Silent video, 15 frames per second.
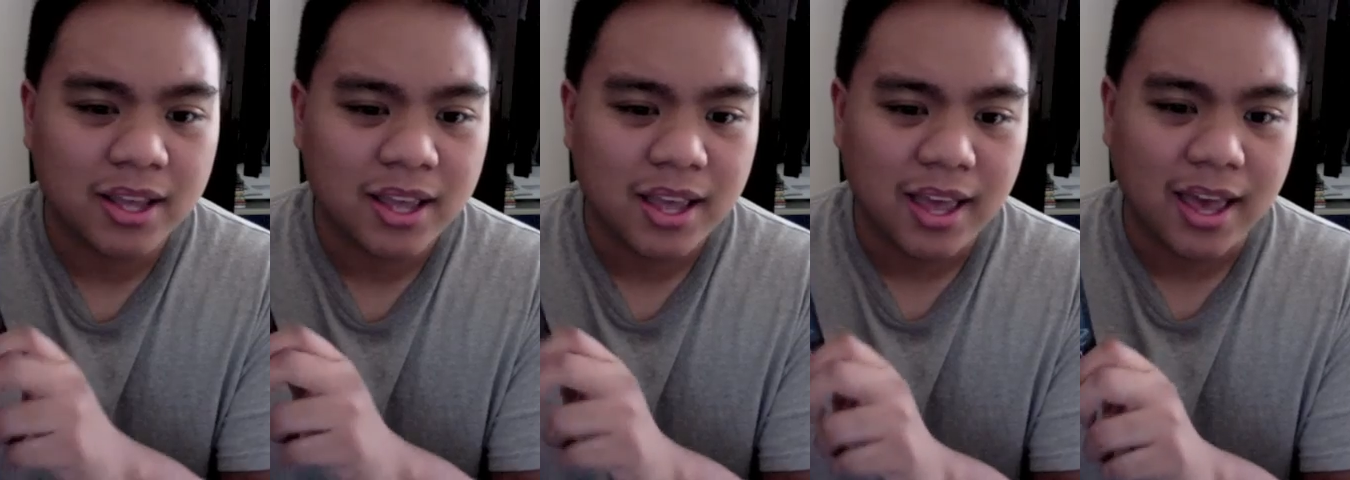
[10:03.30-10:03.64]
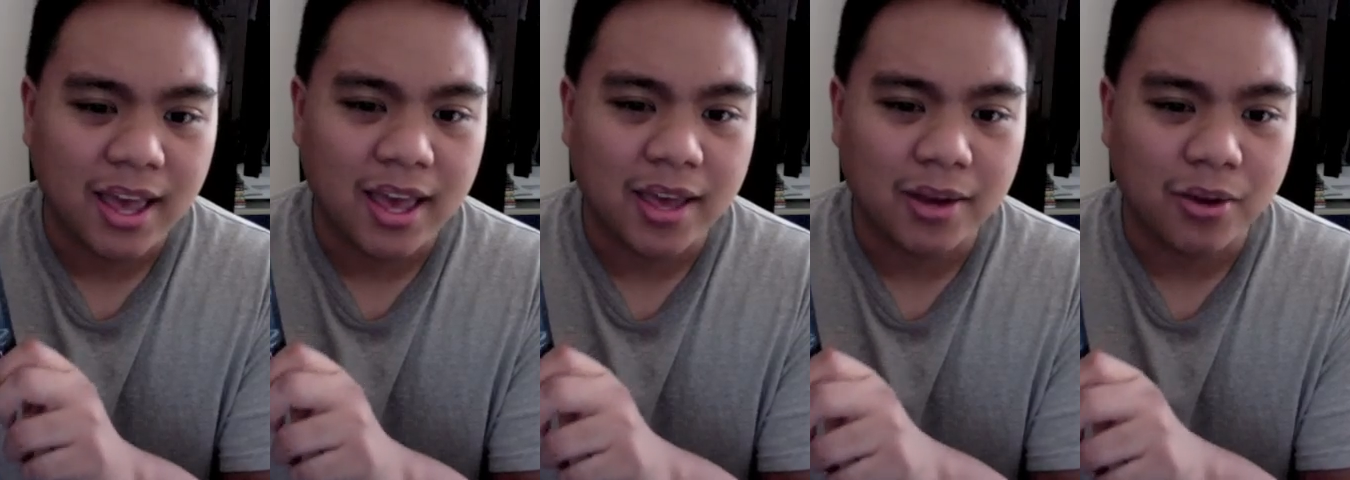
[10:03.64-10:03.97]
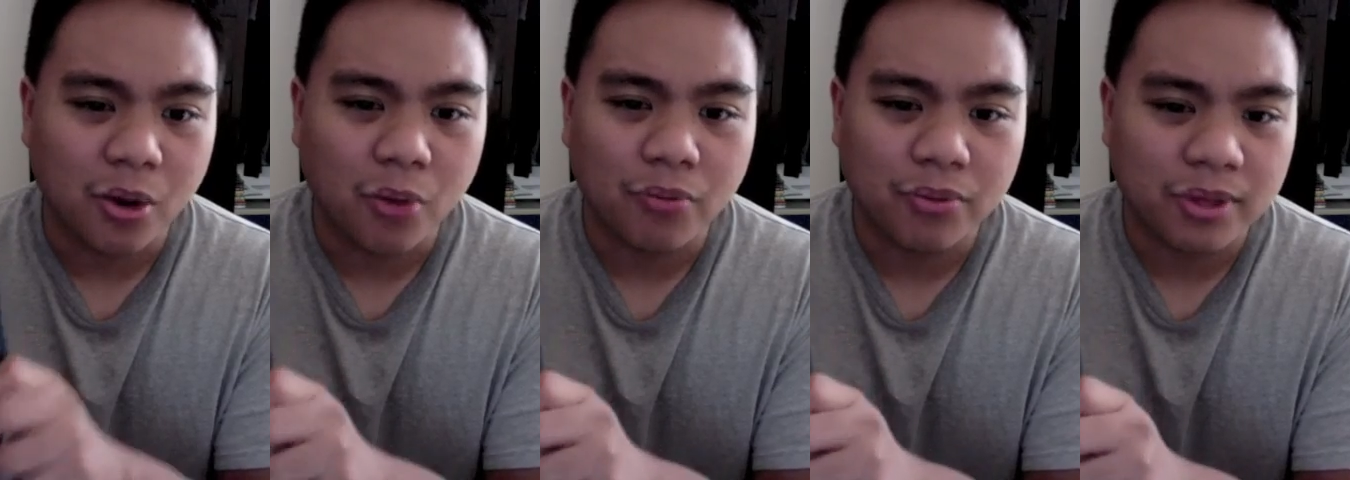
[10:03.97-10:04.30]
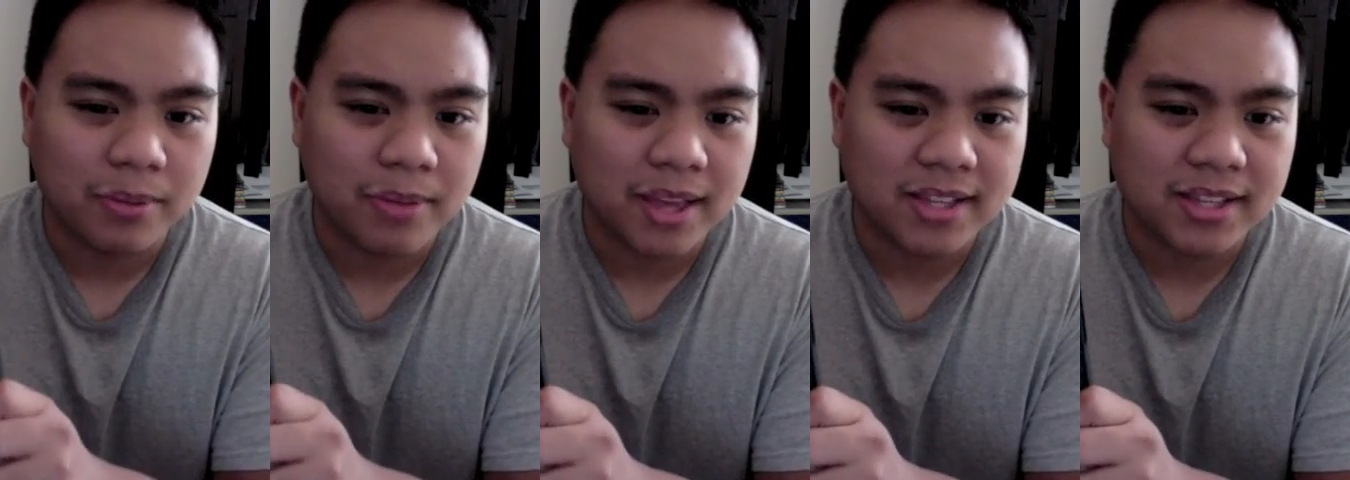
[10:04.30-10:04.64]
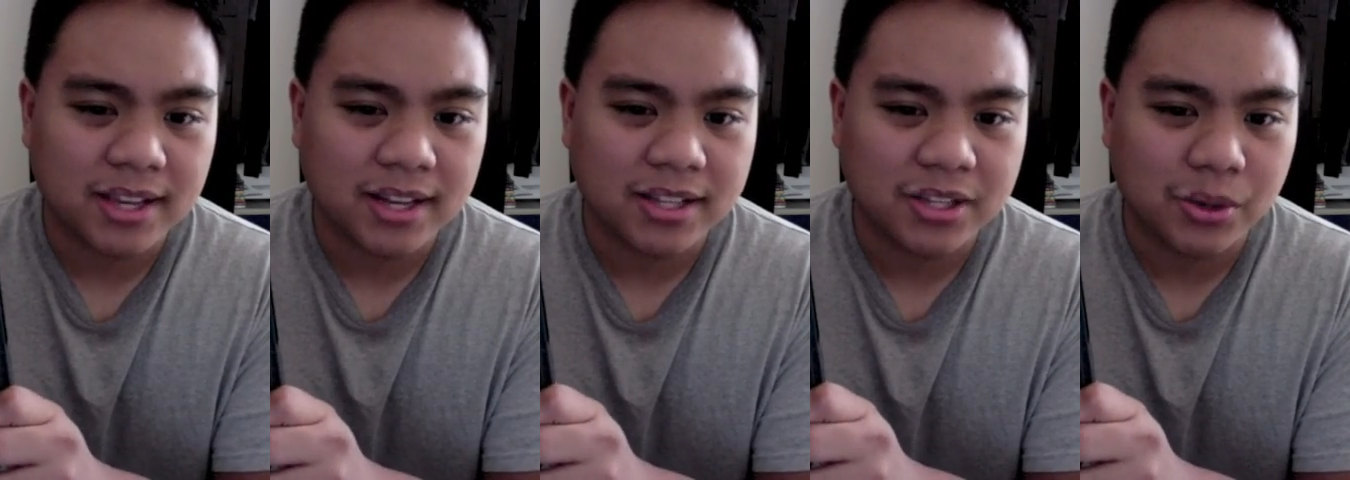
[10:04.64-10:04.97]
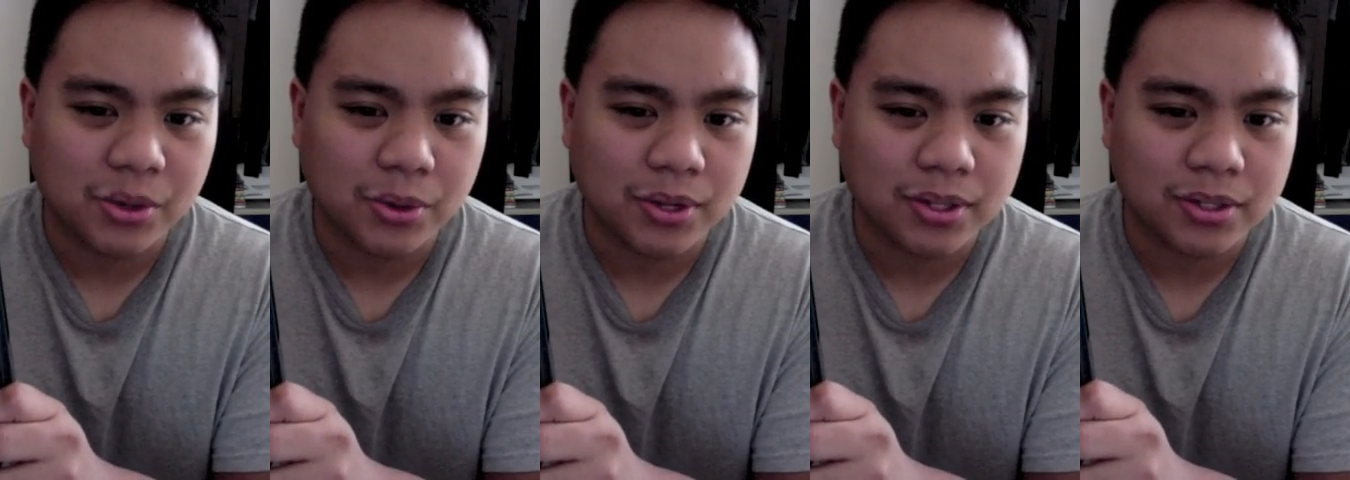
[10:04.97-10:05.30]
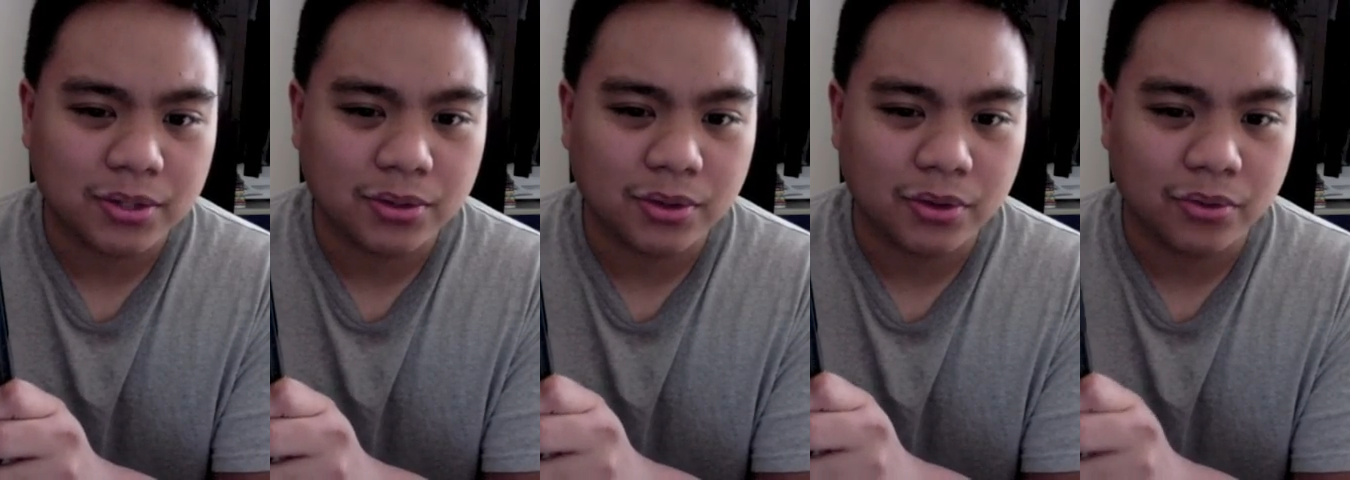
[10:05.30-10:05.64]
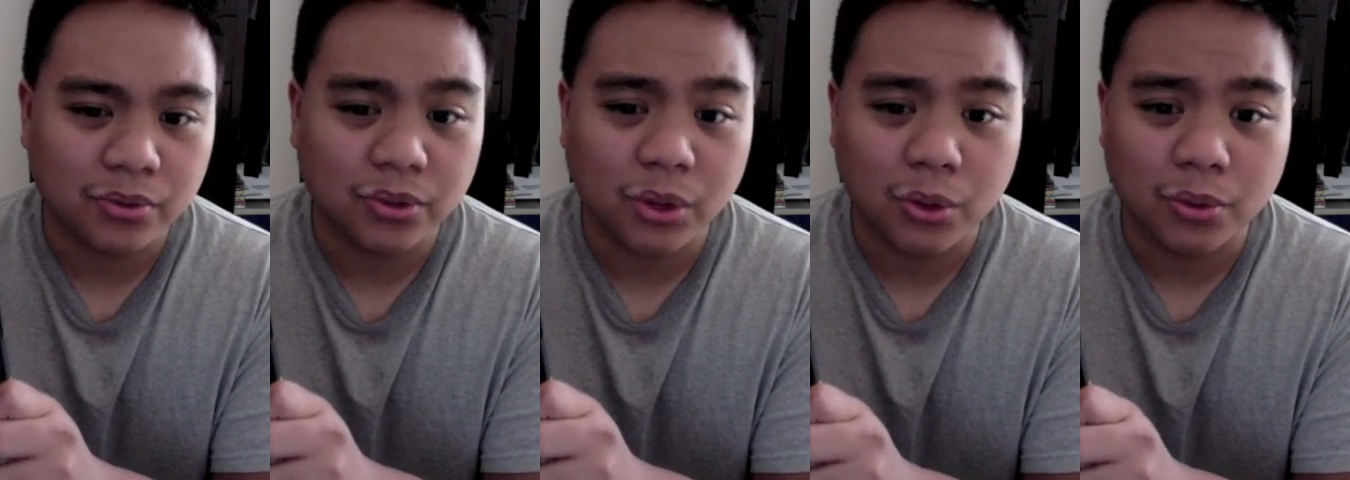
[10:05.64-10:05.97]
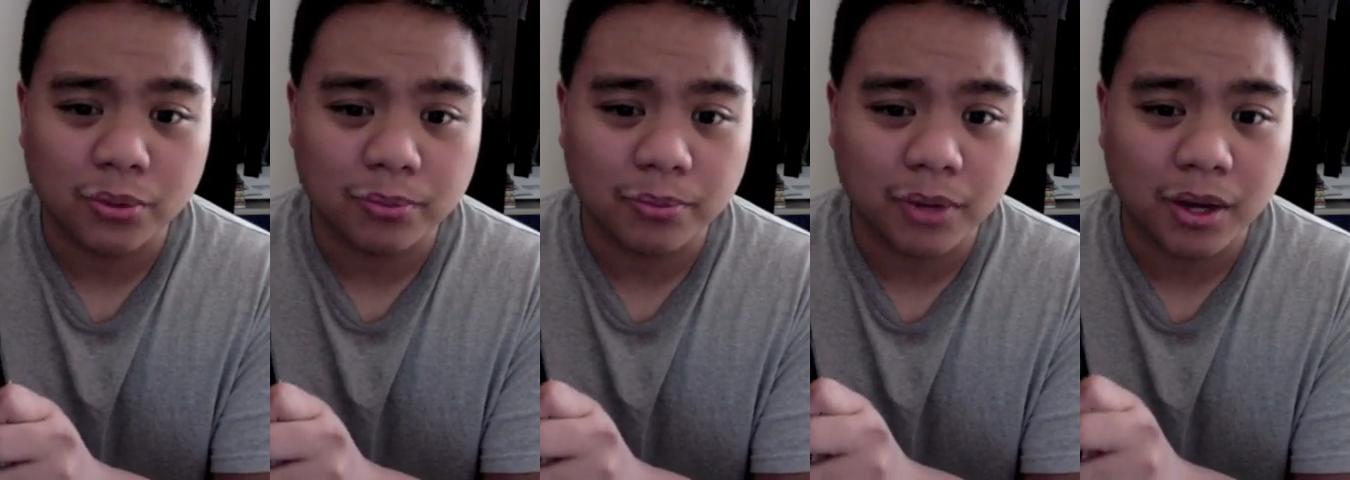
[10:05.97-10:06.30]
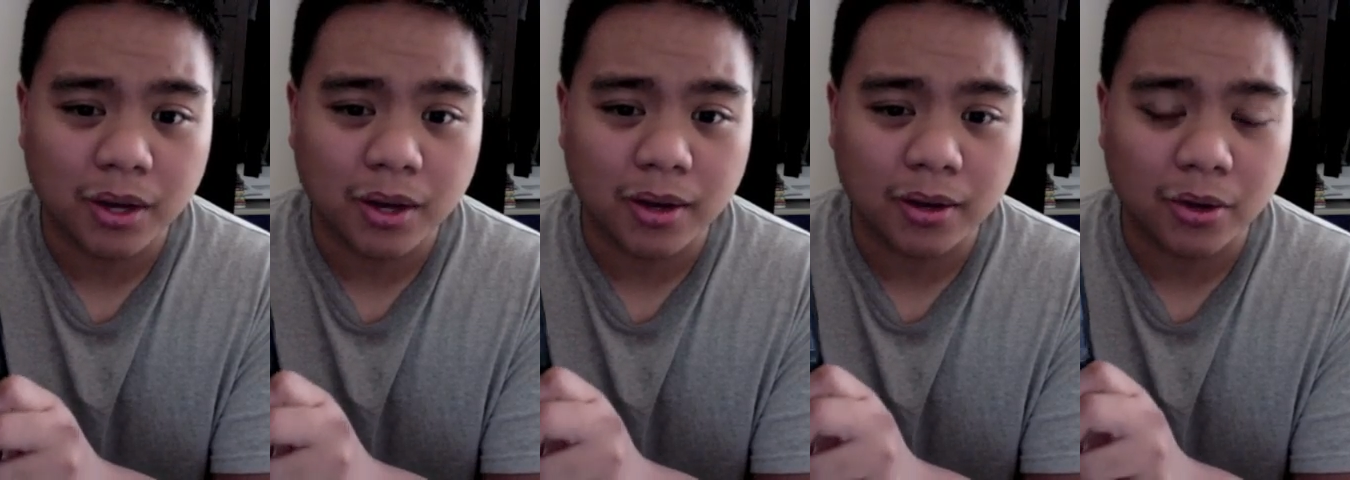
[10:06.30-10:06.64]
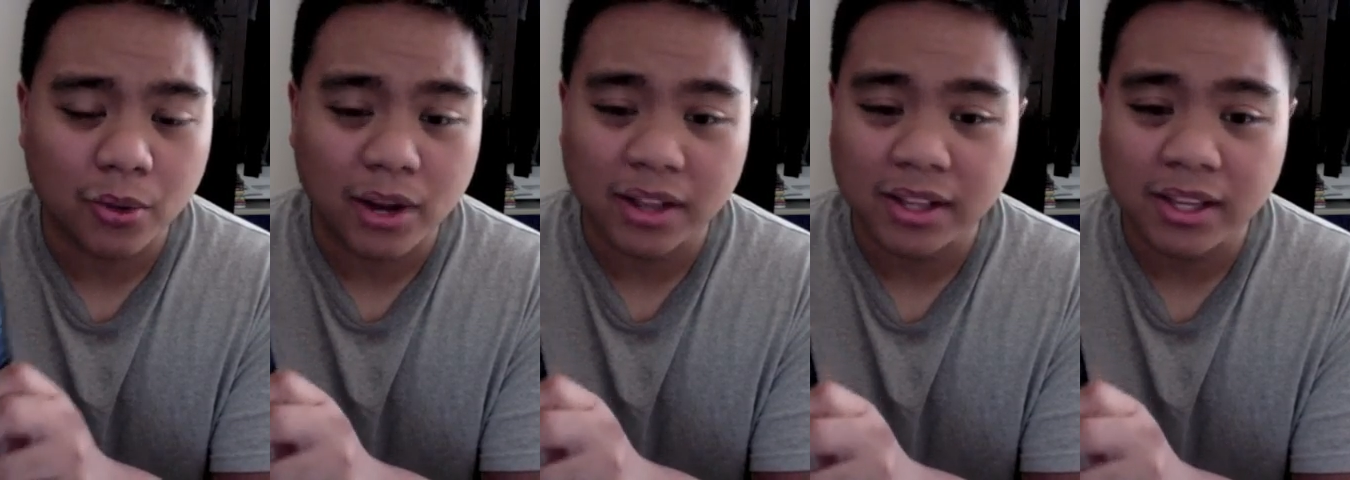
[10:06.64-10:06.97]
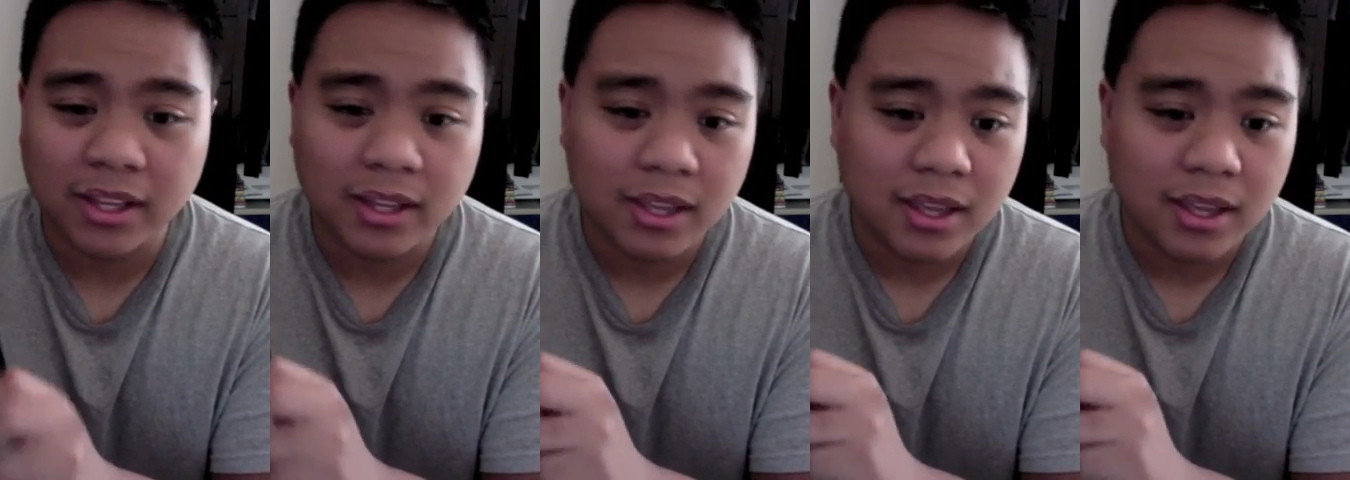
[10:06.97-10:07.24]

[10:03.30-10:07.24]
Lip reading: and hope for the best that it's going to load correctly.